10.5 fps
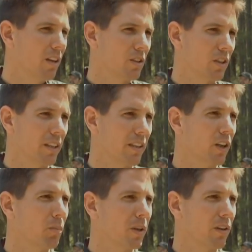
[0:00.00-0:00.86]
to get
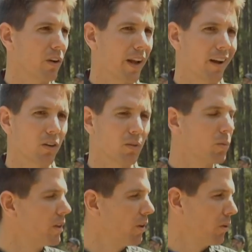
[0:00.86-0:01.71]
their opinion on how can
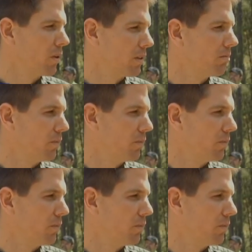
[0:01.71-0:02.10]
we lower